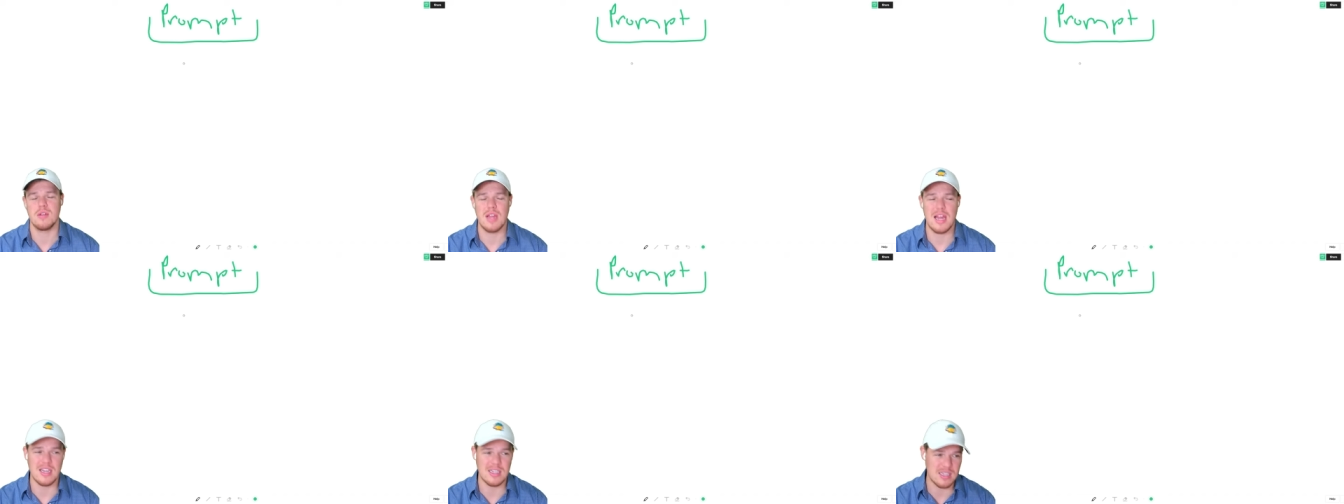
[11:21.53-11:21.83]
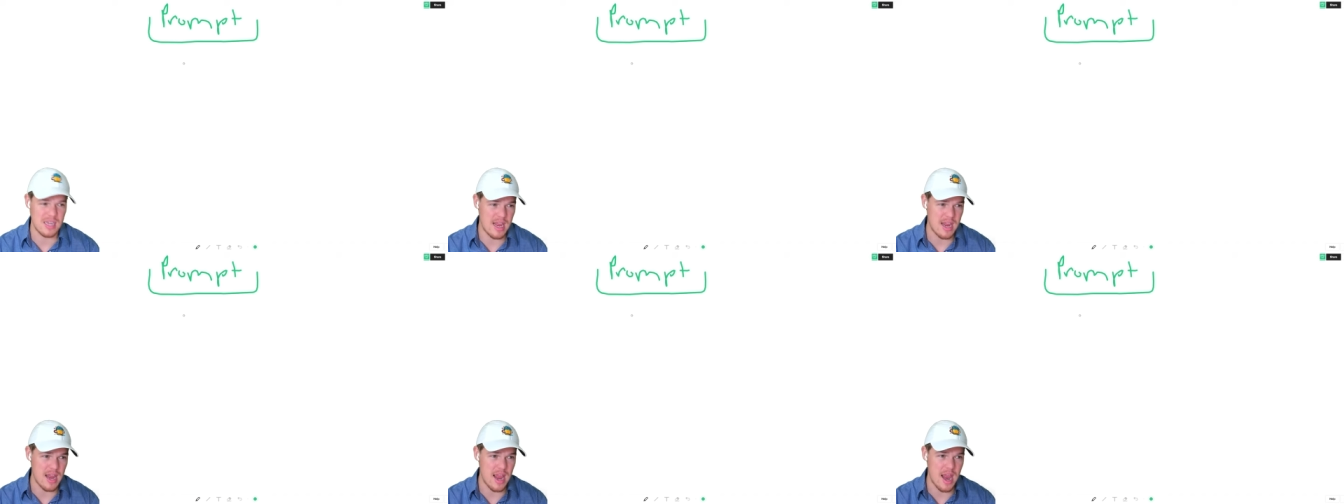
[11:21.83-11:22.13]

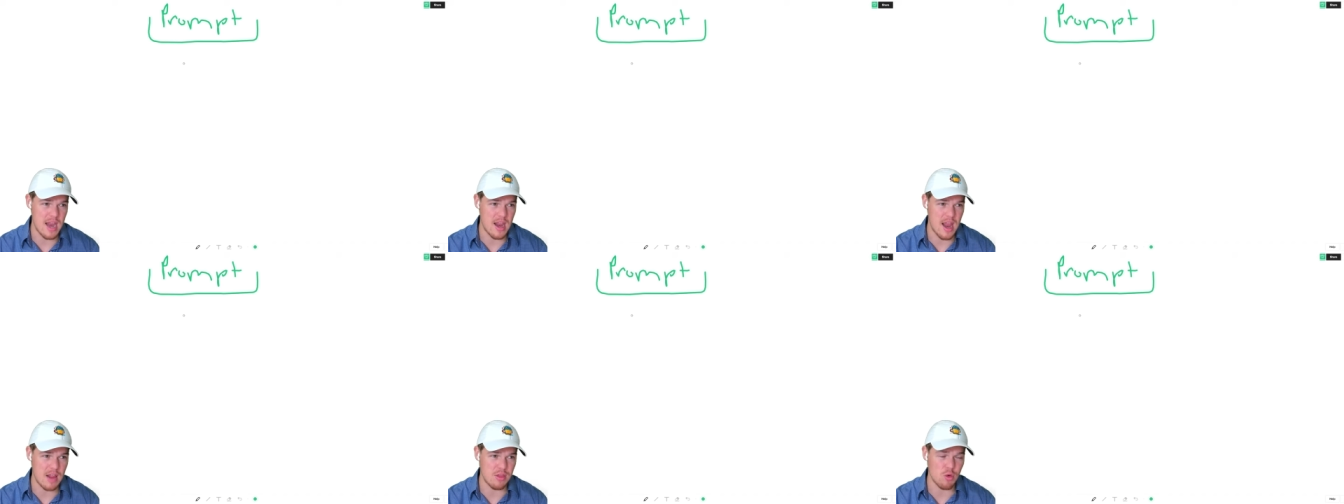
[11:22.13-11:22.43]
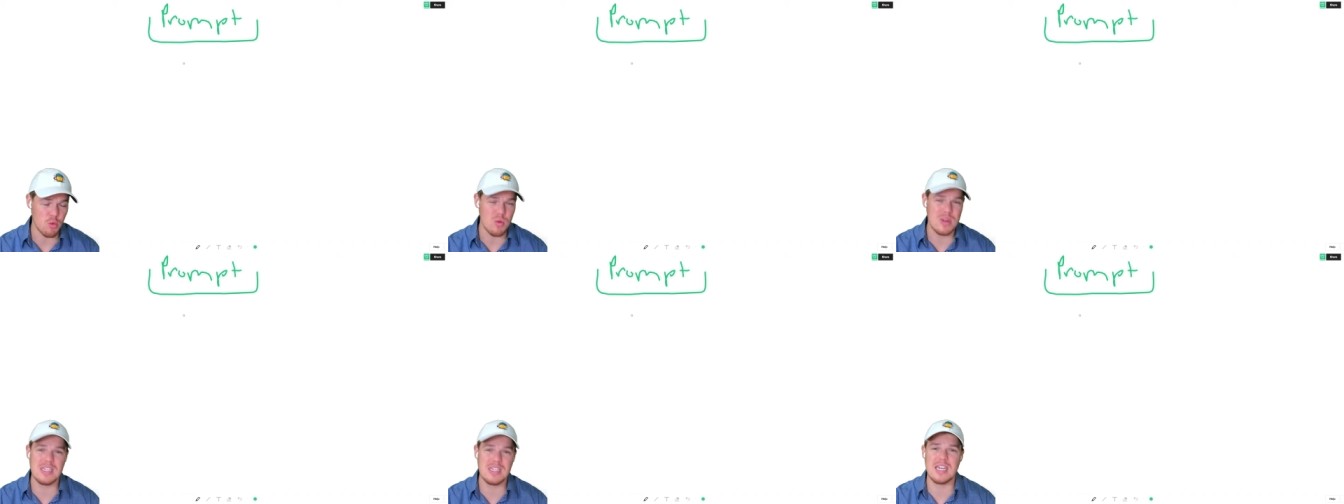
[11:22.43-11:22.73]
and, and the
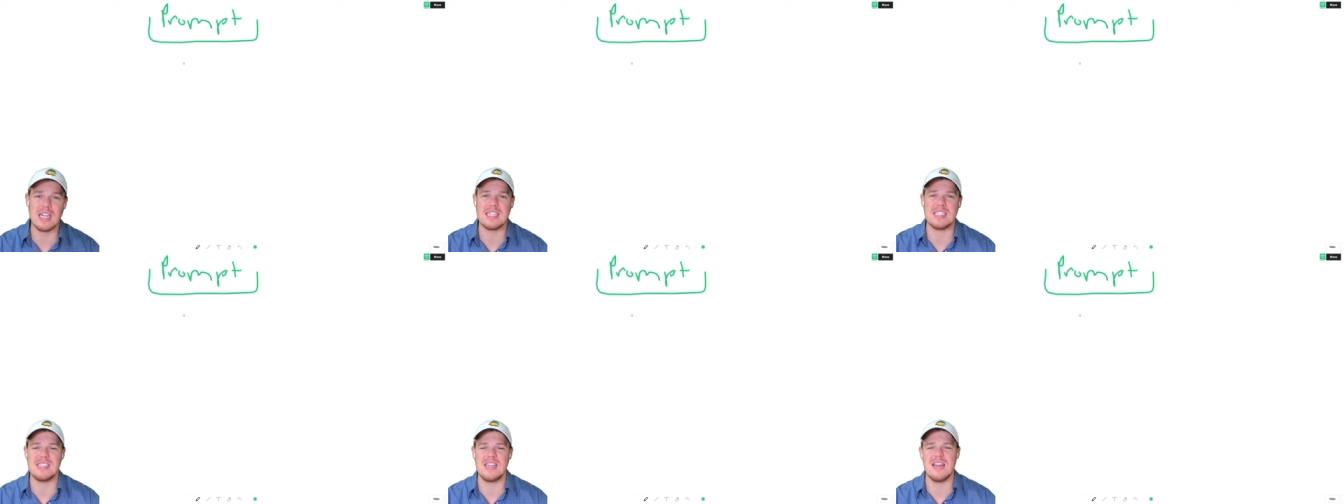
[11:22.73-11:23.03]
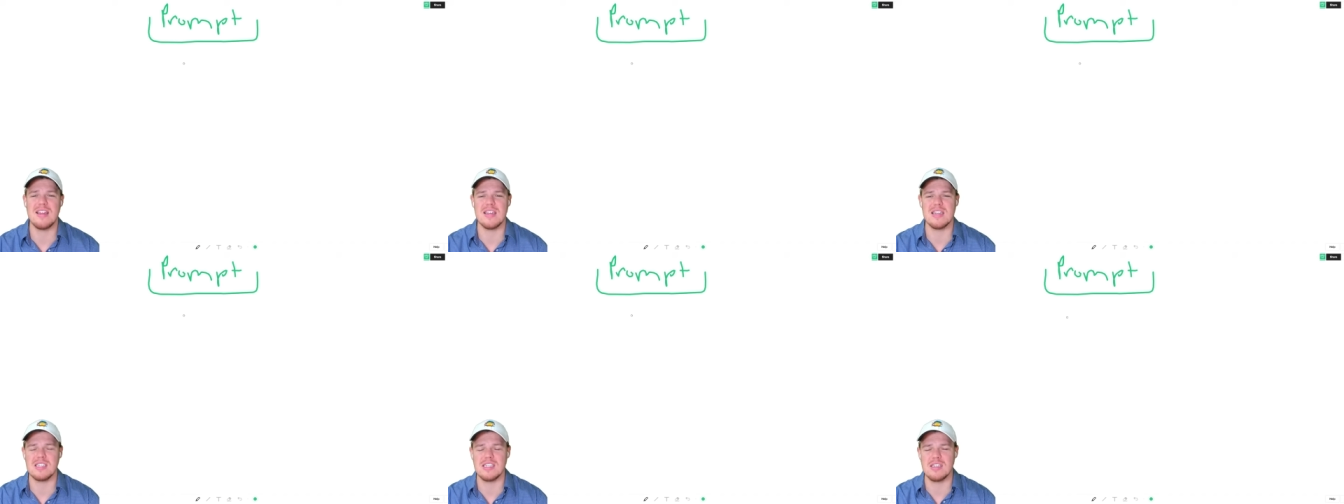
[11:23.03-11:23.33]
reason I say
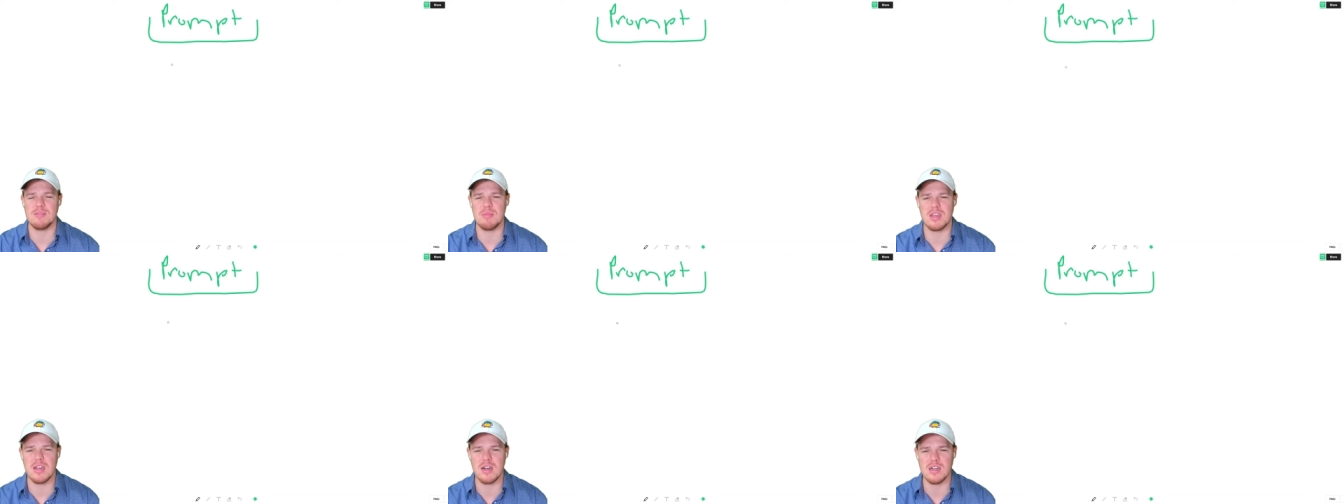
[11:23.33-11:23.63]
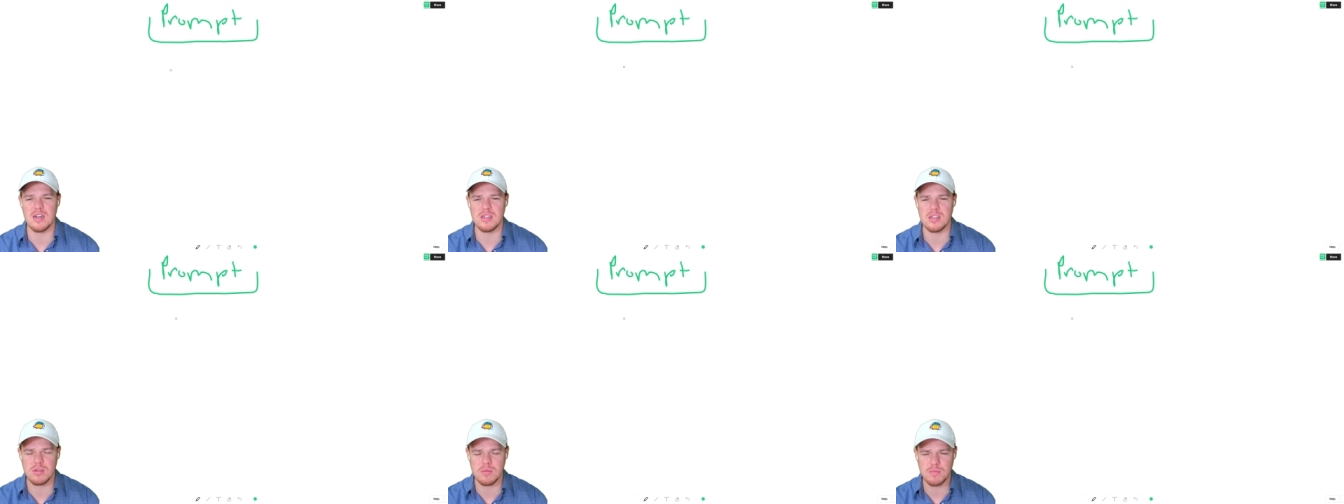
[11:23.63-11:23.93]
this is
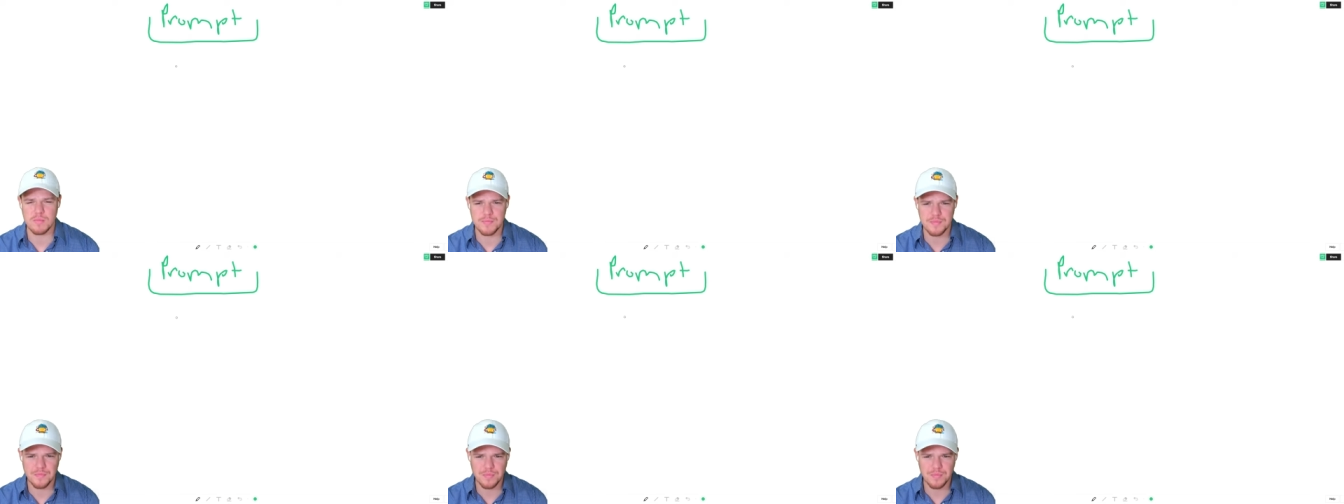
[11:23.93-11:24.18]
because